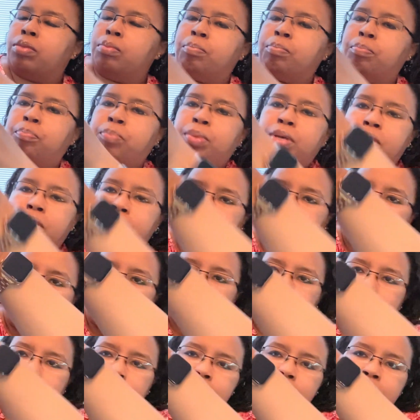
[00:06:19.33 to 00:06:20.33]
bit of
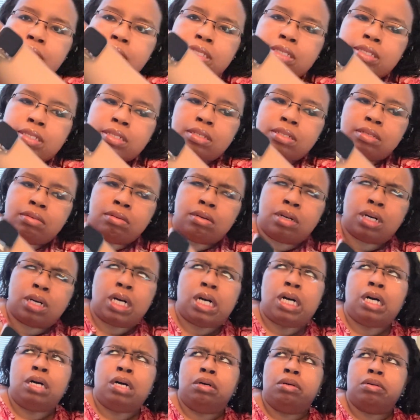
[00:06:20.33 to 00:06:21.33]
things,
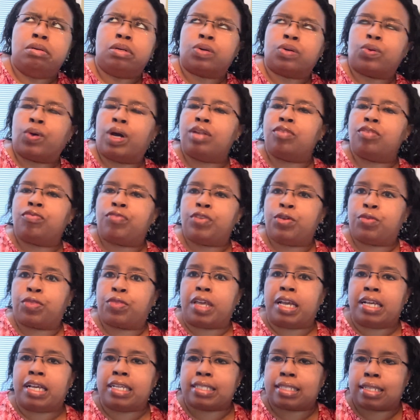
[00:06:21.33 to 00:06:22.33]
quite a few
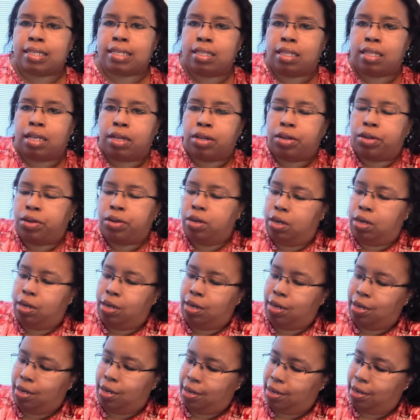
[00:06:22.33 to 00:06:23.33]
things in there.
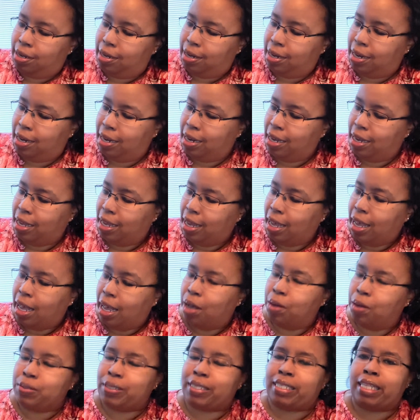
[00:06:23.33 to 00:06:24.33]

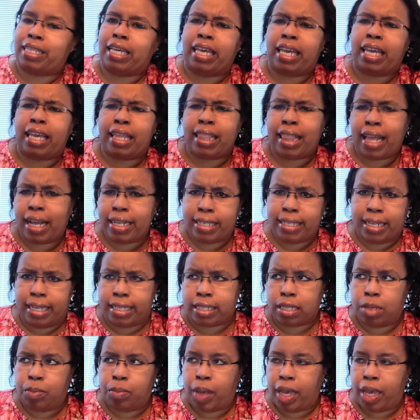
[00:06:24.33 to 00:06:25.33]
I was thinking that
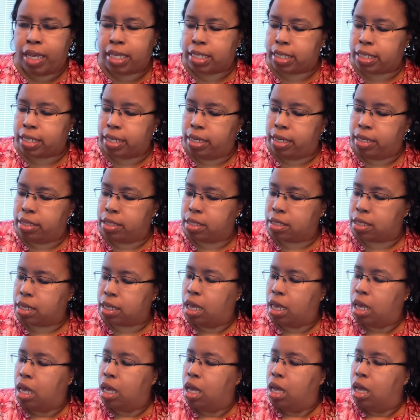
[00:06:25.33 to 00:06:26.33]
doesn't make sense.
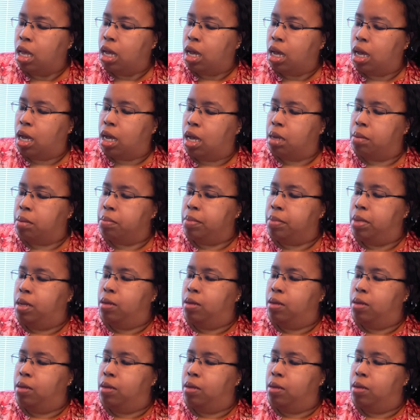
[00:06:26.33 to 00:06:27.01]
But